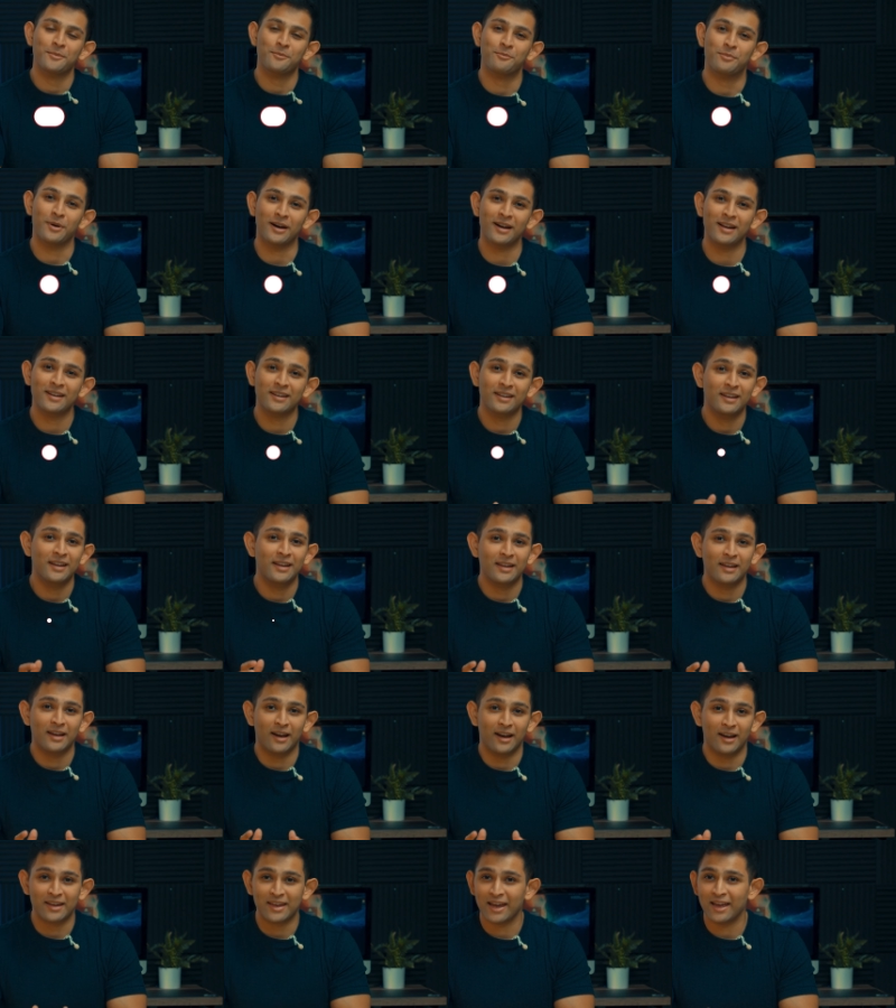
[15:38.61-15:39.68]
But
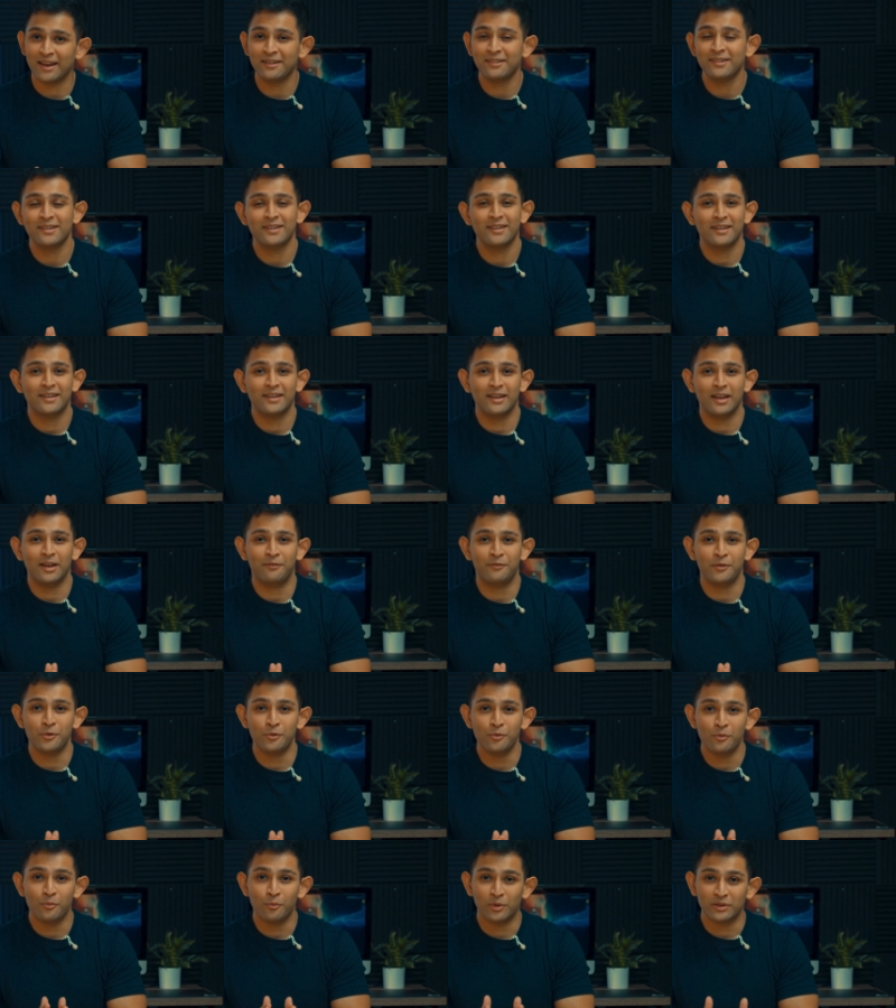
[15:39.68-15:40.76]
again, if
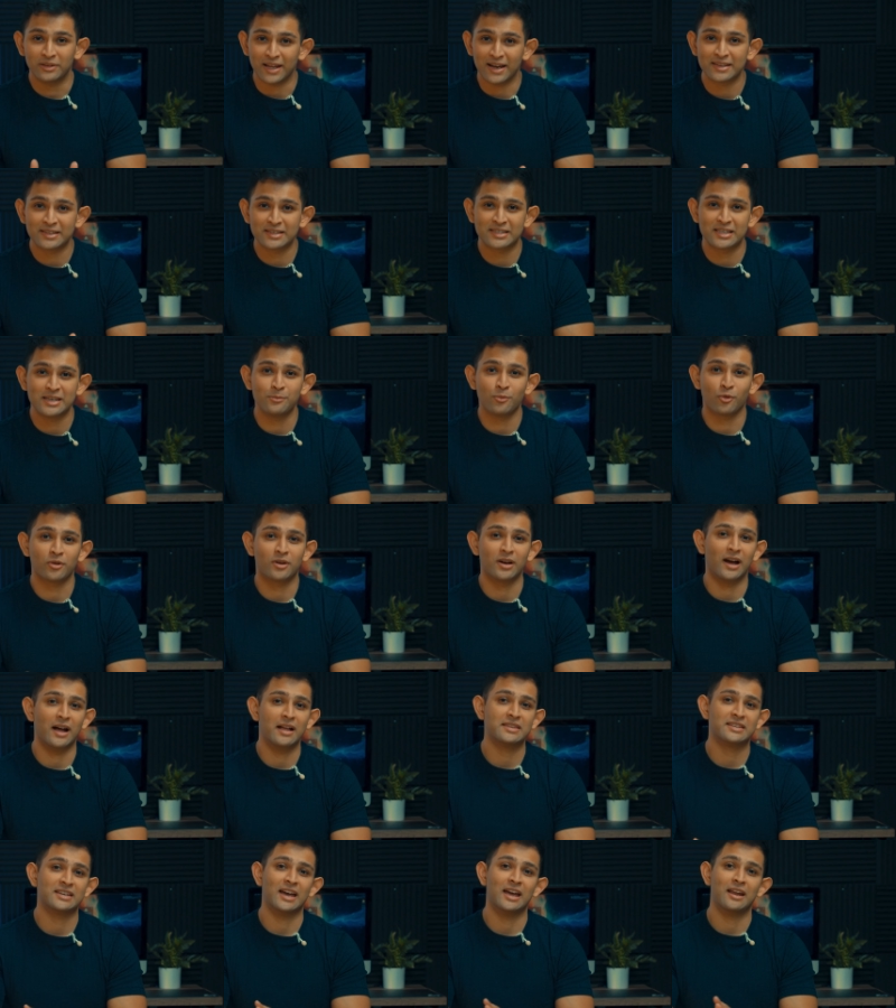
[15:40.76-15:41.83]
you would like to see more
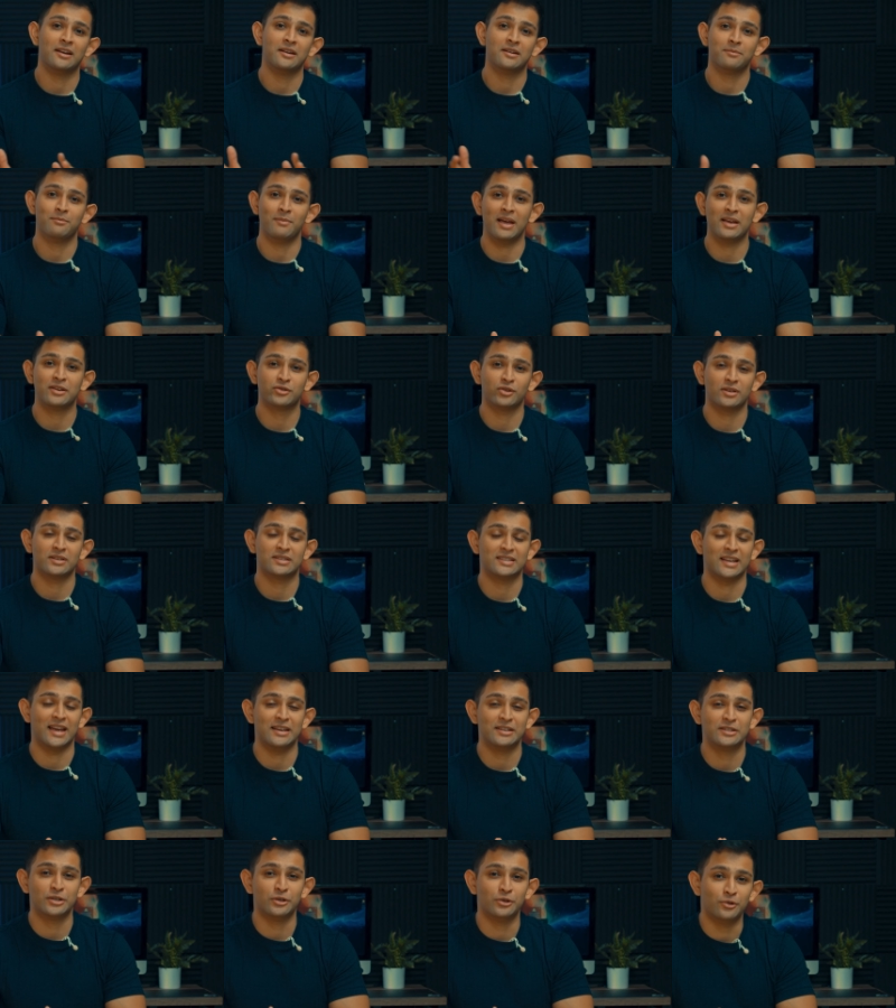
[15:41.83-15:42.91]
content, make sure to
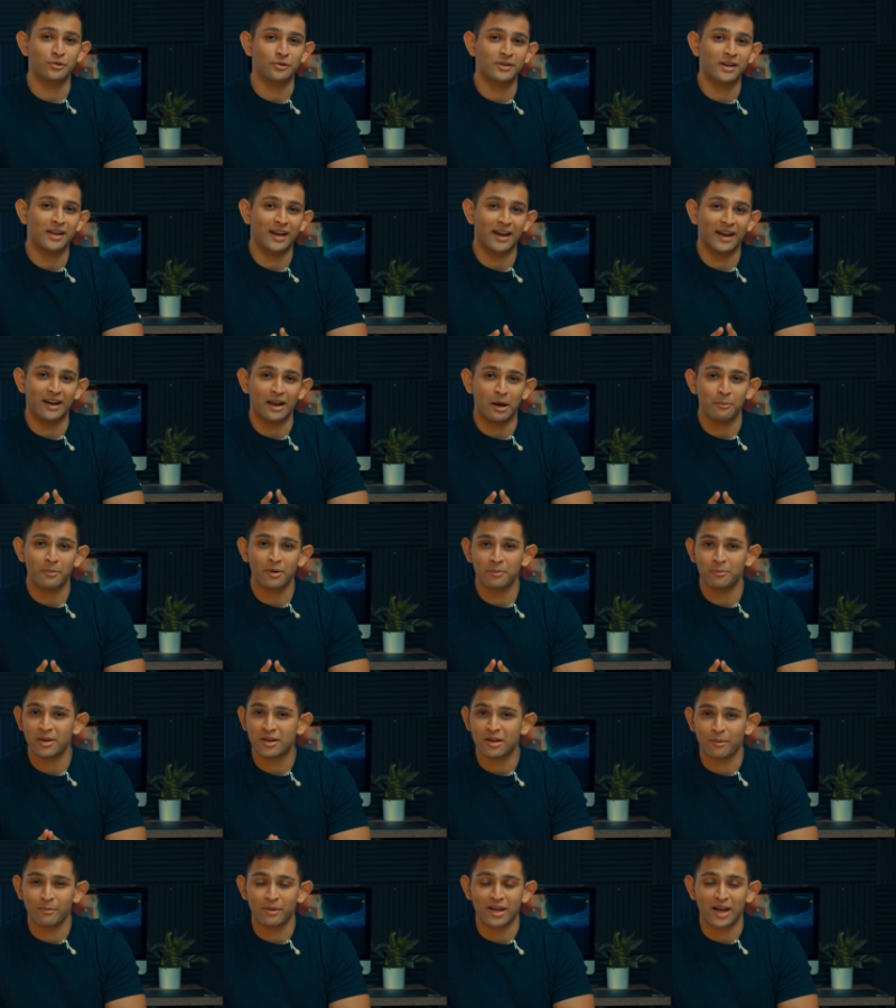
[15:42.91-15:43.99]
stay tuned, and I'm going to
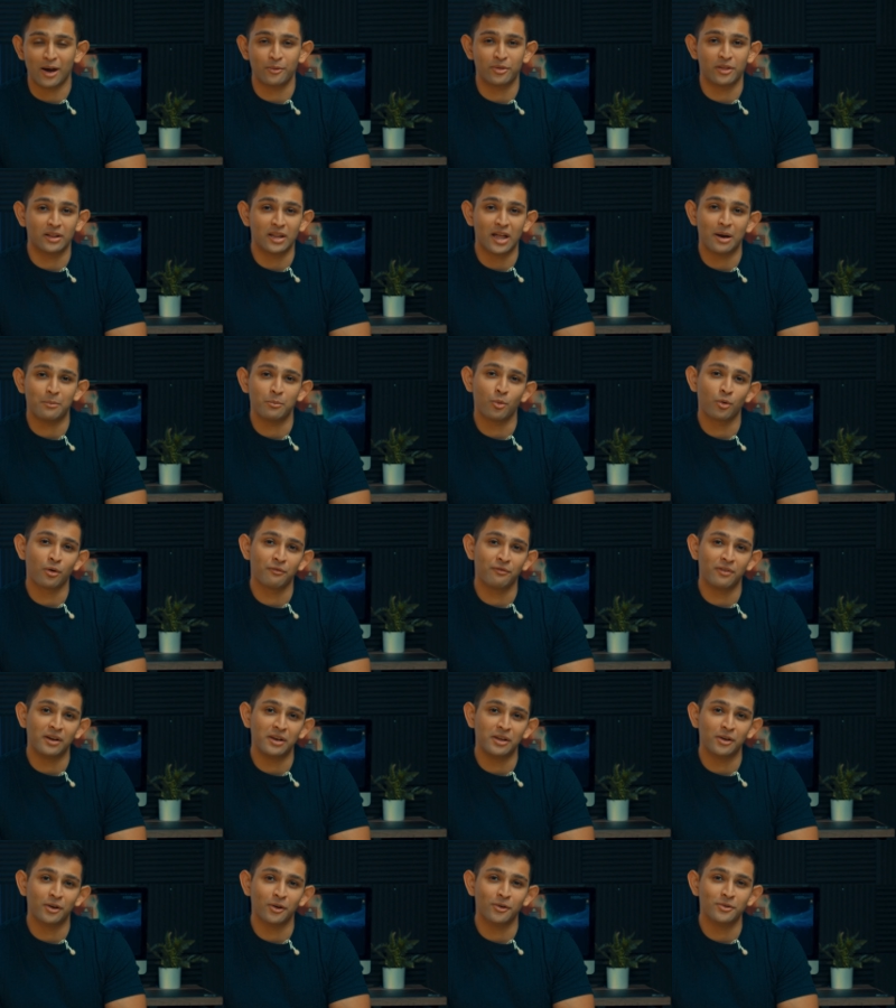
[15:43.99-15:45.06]
be coming out with a lot more
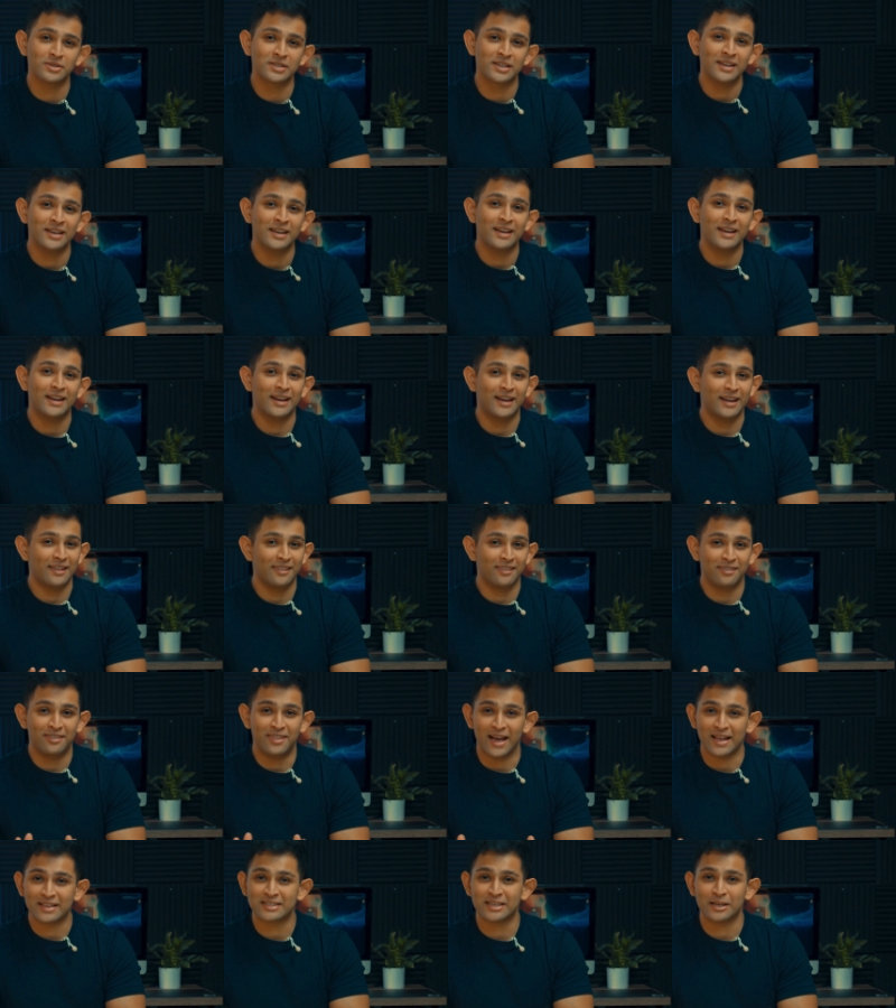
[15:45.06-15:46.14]
videos.
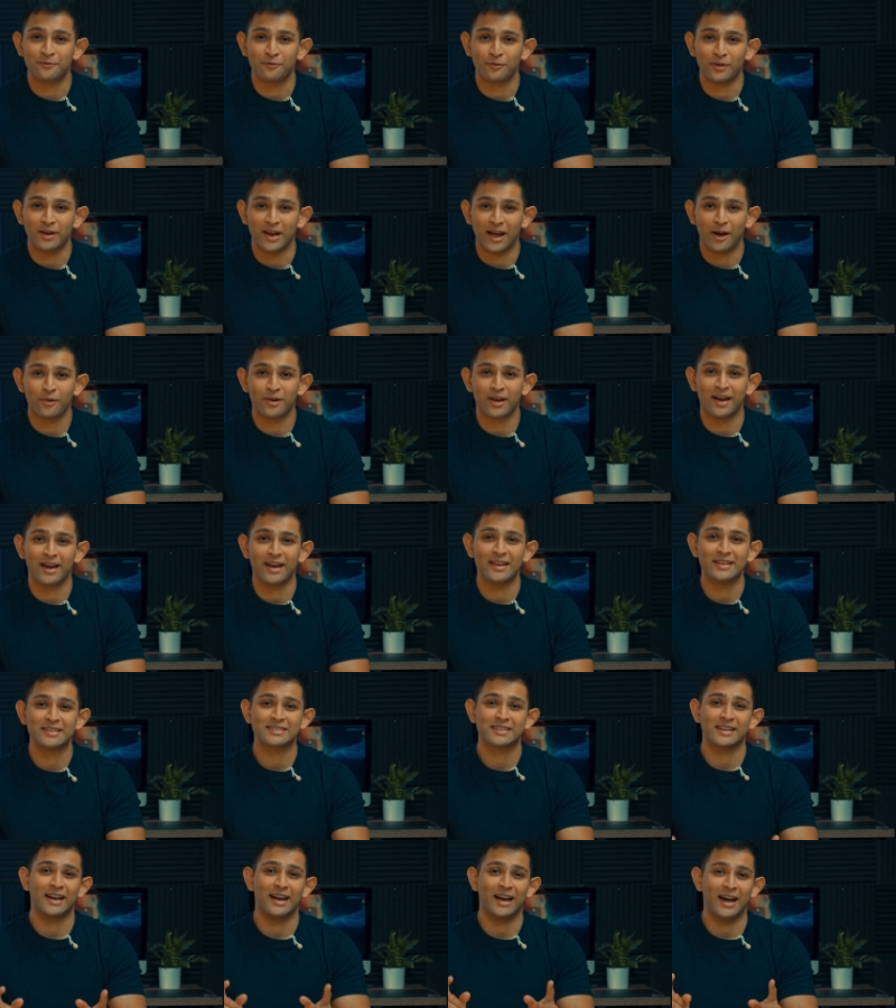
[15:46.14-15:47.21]
That's it for now,
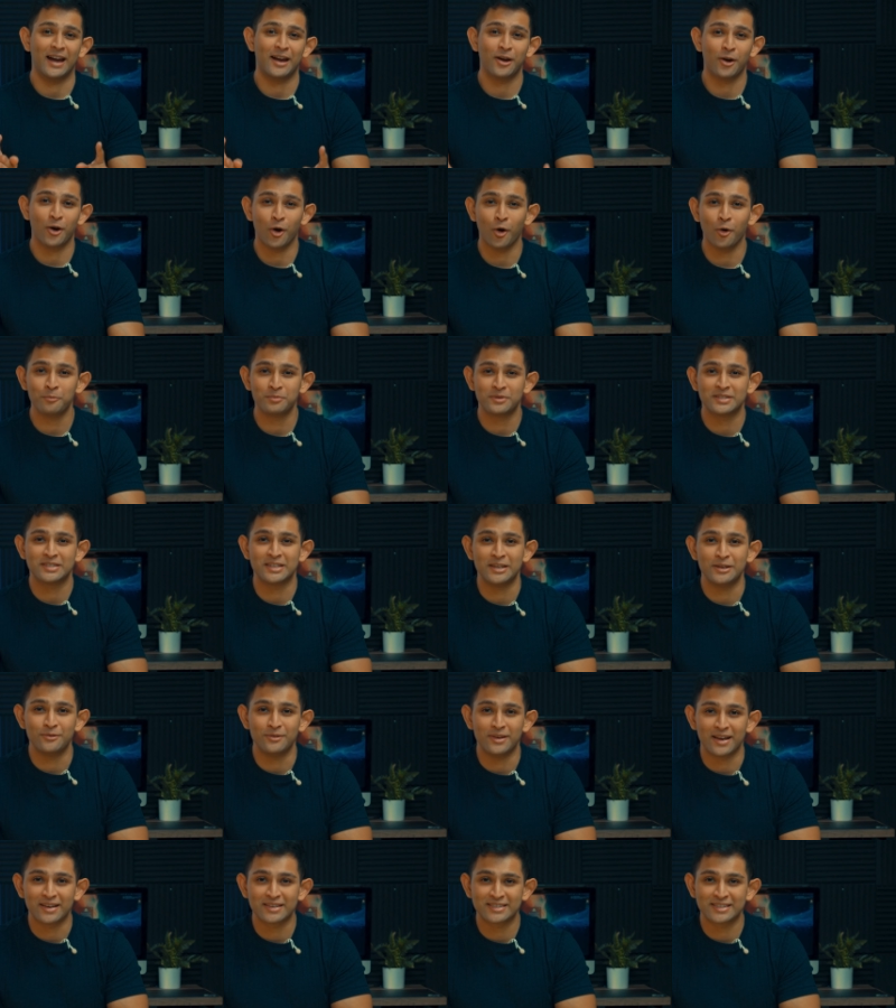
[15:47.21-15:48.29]
guys. I hope to see
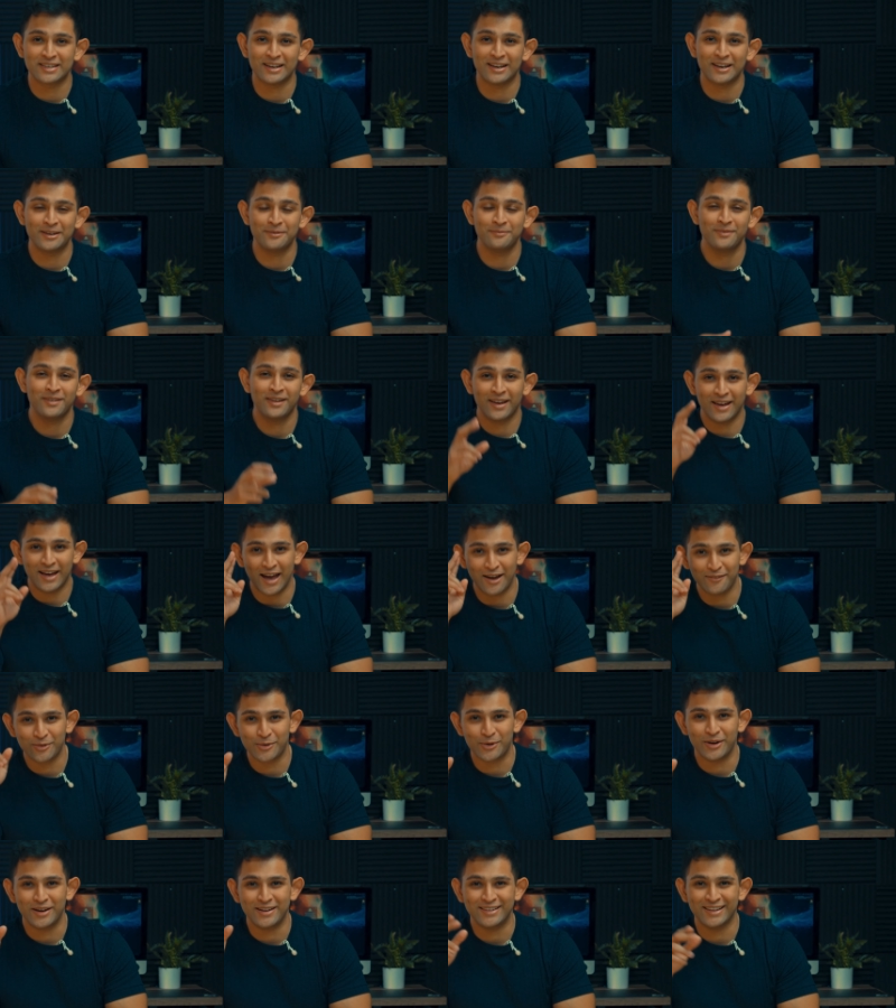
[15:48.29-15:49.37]
you next time. Have
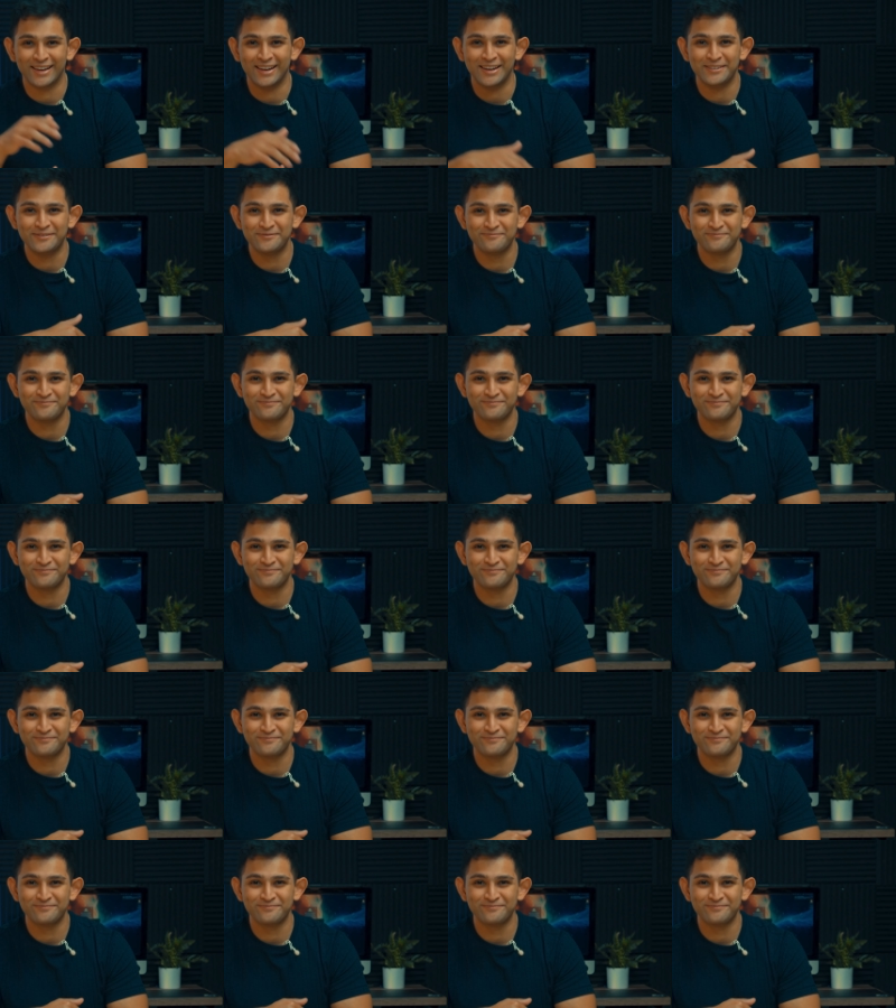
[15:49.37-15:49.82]
a great day.